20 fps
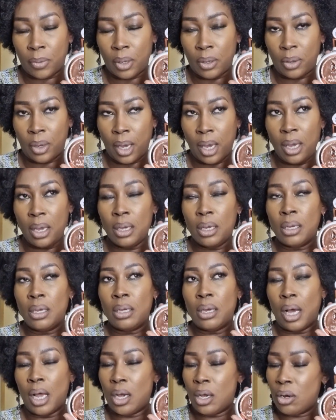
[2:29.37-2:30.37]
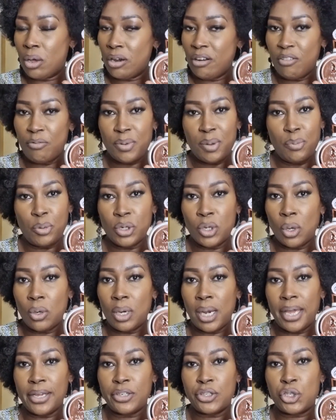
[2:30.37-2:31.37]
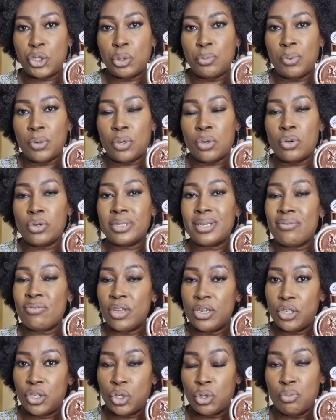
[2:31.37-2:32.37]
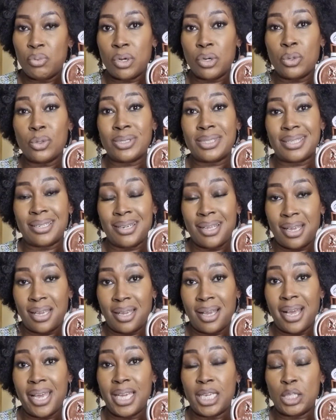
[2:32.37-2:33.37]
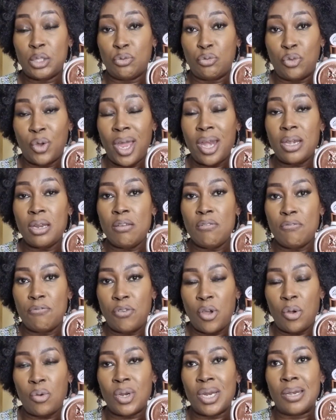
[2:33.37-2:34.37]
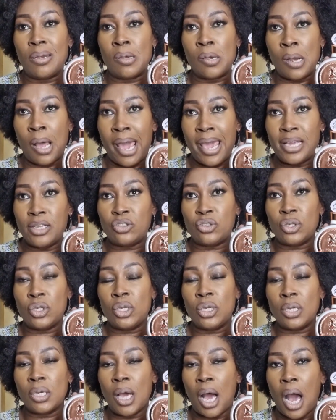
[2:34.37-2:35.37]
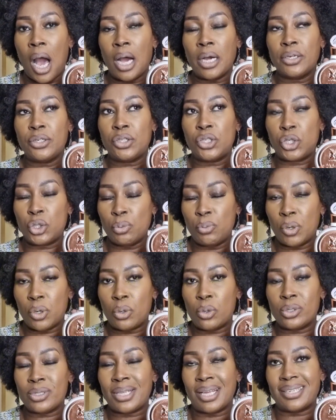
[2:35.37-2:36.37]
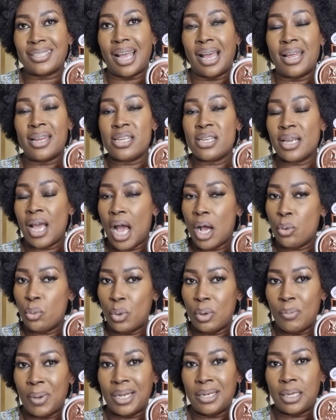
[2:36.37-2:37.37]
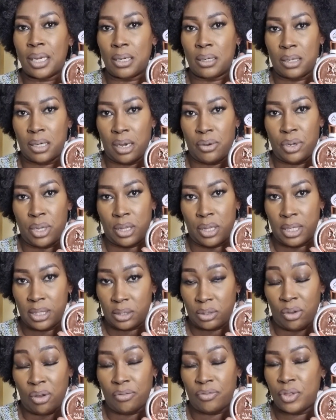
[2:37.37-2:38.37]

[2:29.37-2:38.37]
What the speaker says: Okay, a lot of people don't like tuberose. The tuberose in here is very, very nice young tuberose that a young woman can carry this off.